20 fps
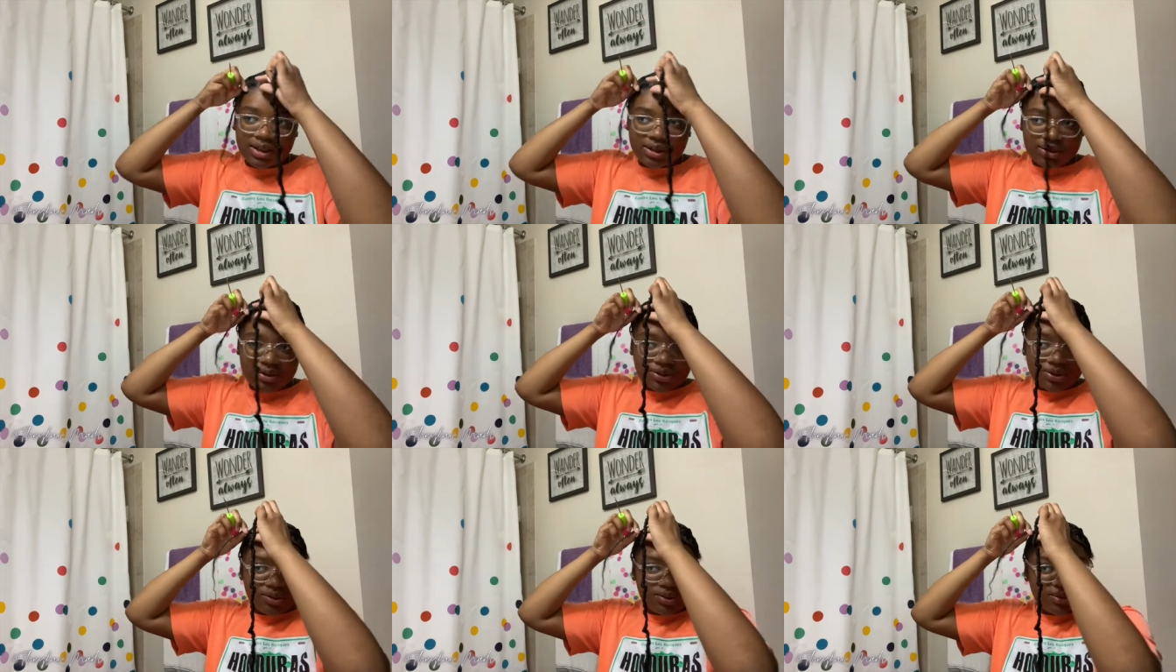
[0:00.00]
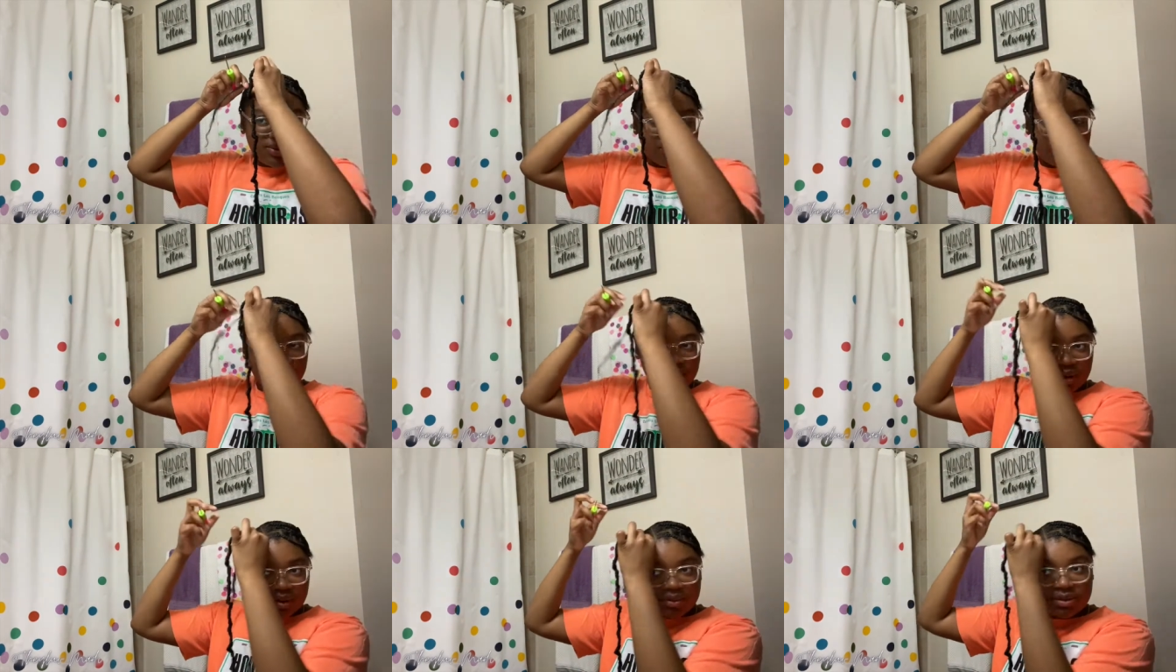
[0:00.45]
through
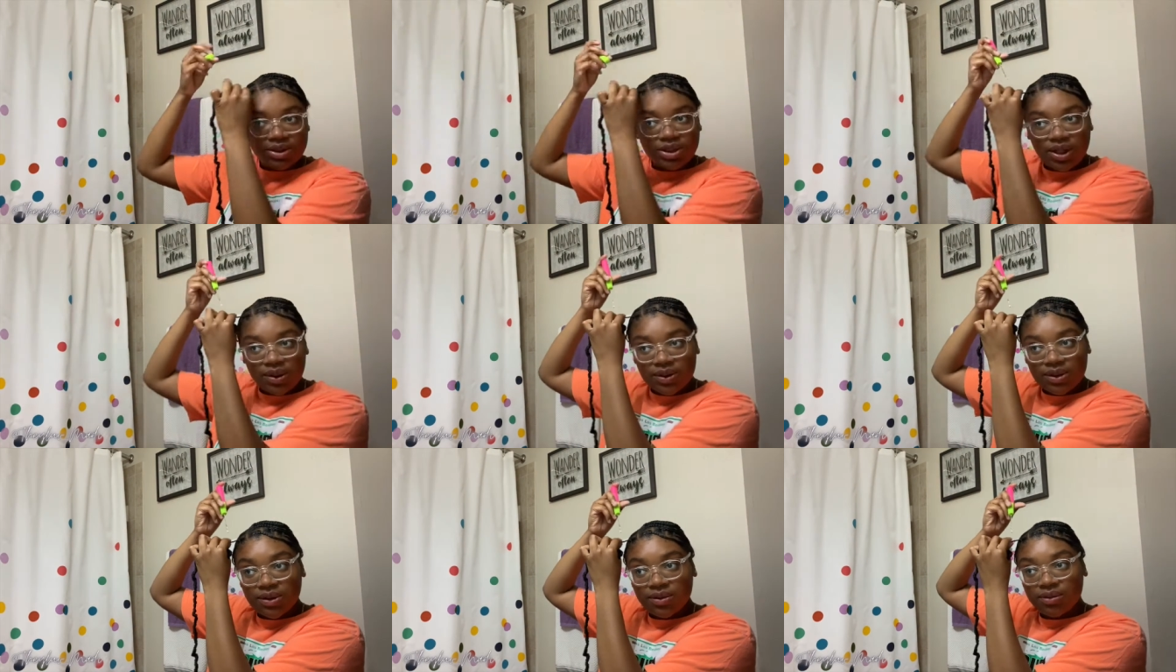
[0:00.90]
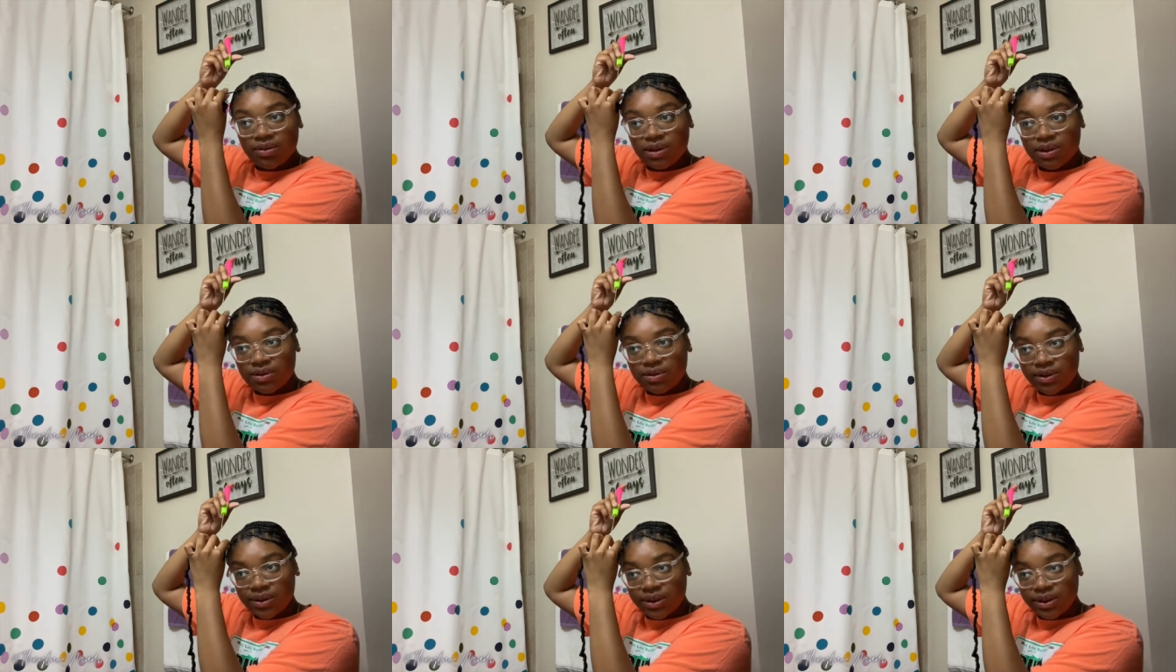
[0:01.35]
i'm gonna start with the
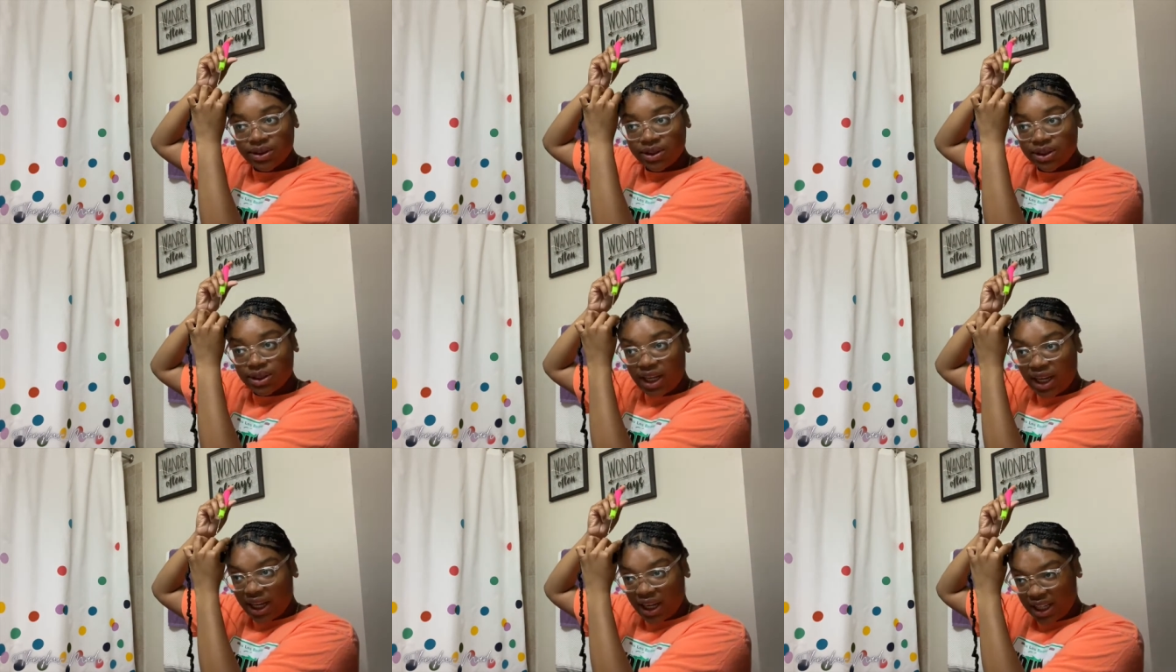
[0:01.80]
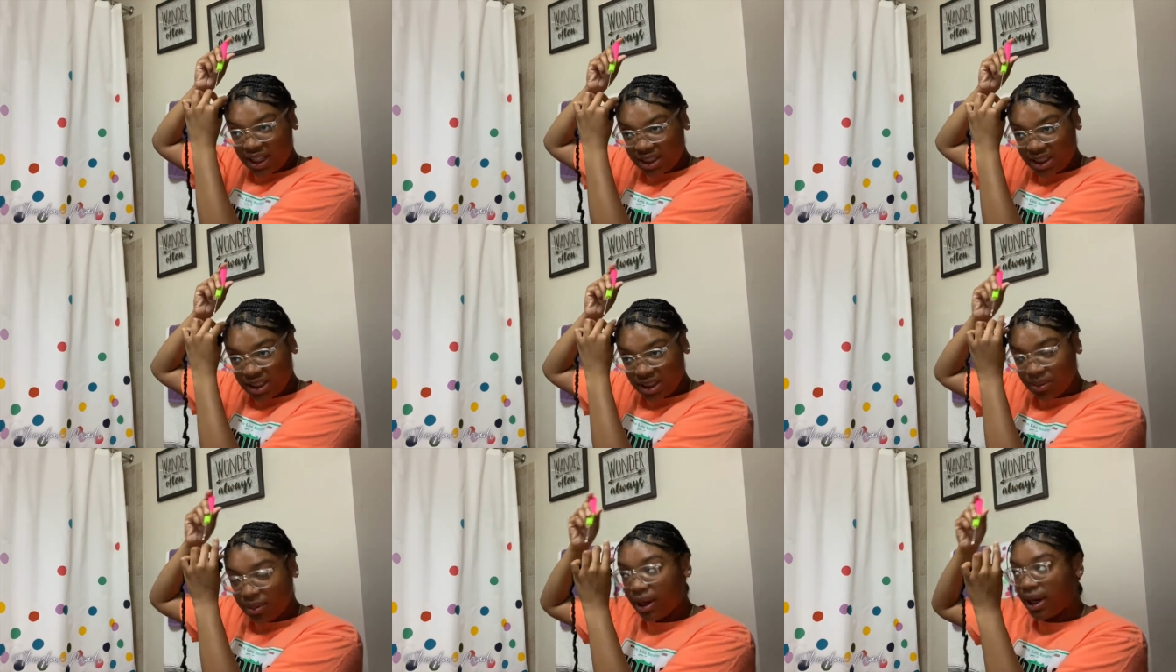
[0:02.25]
front first because i can't
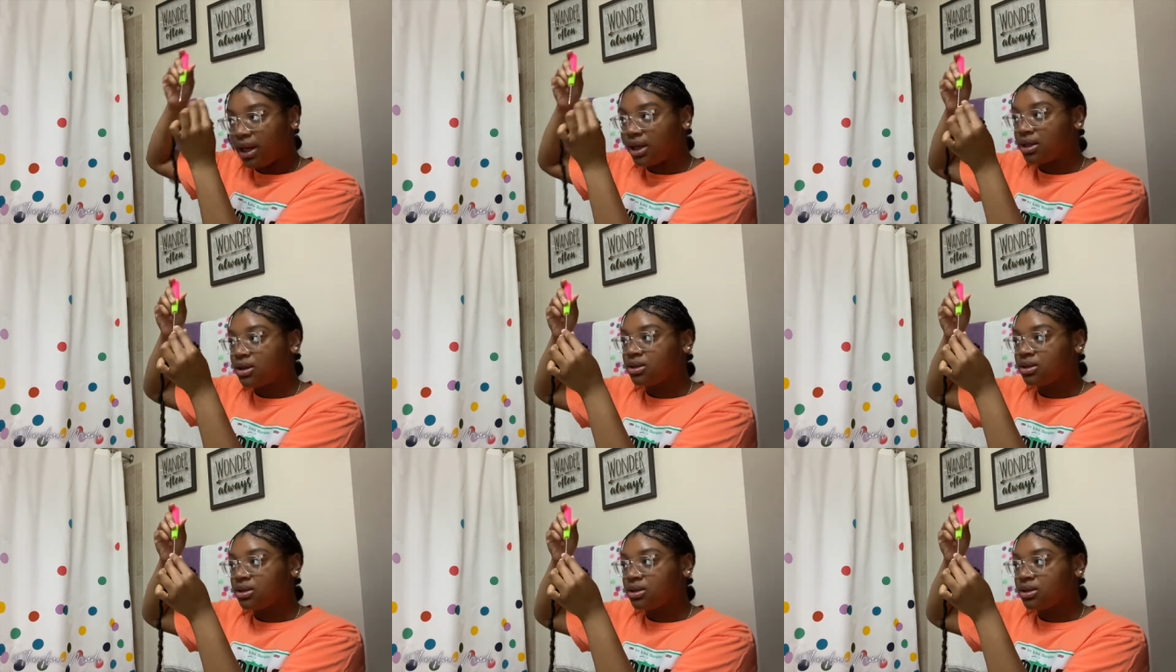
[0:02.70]
see the back